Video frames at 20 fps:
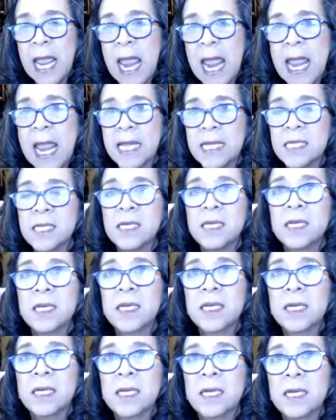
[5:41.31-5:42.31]
And,
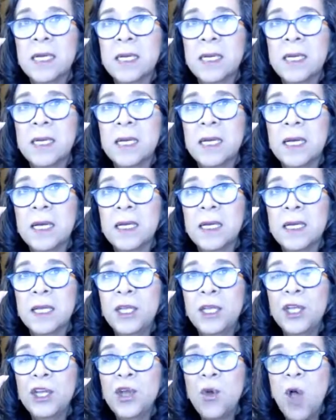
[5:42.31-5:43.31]

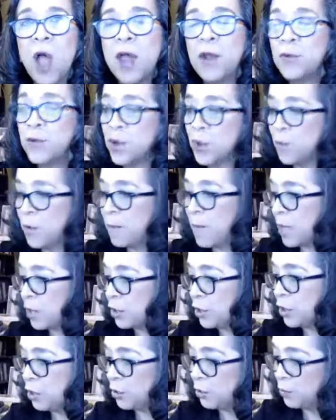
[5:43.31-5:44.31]
I don't know
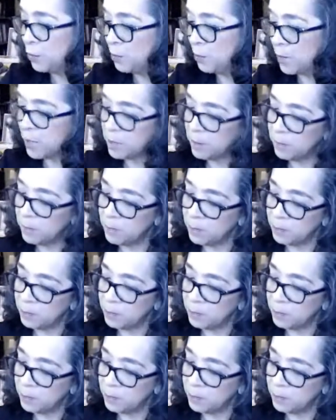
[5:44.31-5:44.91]
about you, but